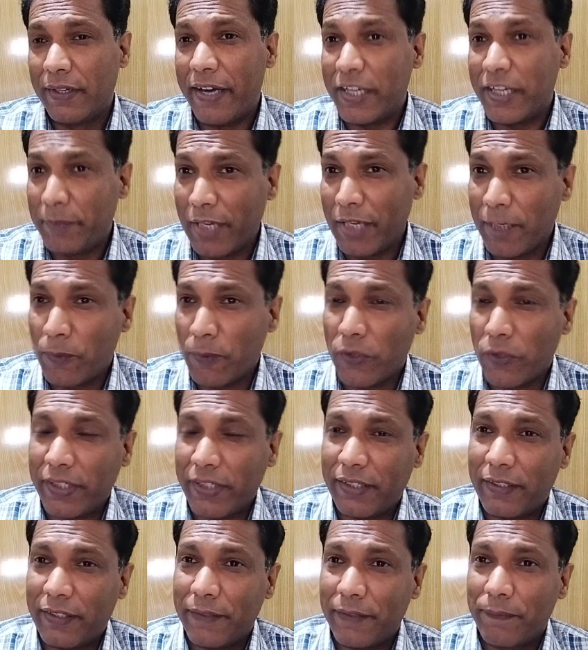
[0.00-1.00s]
It is being
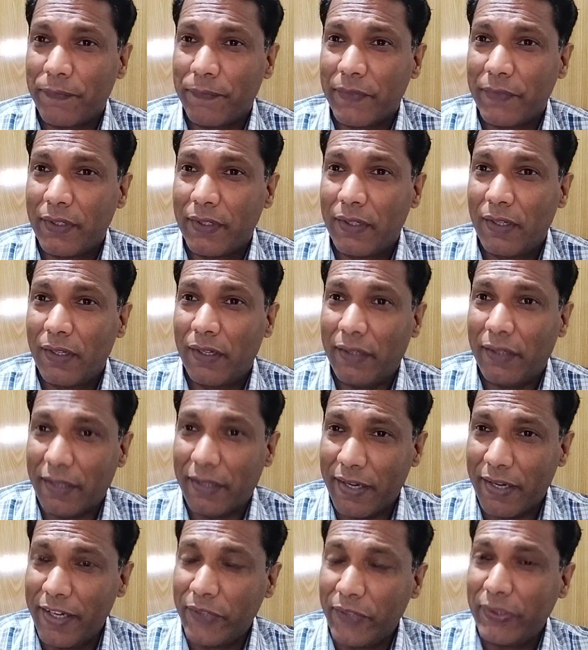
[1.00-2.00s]
reported. The
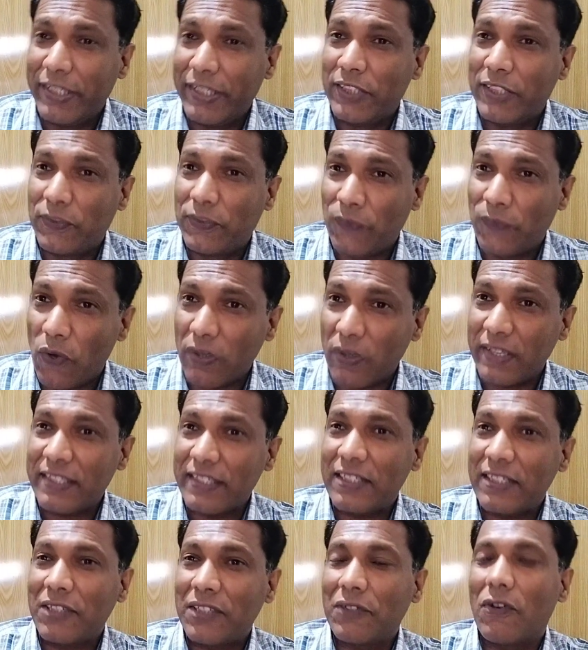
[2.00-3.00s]
country is
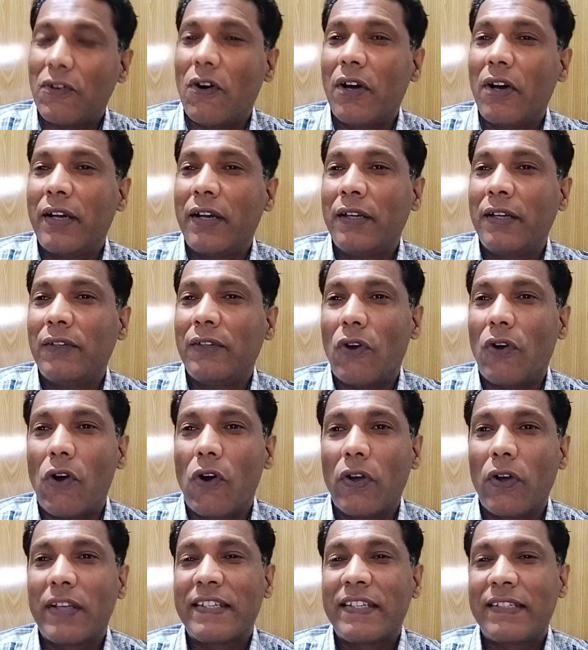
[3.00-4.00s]
focused on
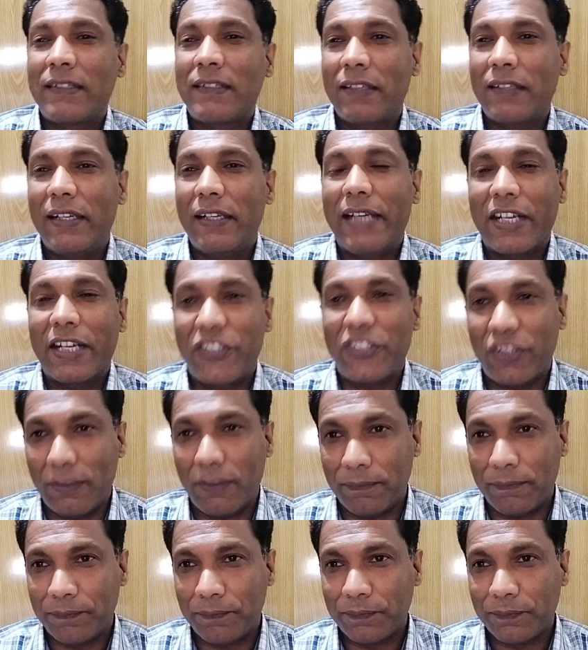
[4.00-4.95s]
August election.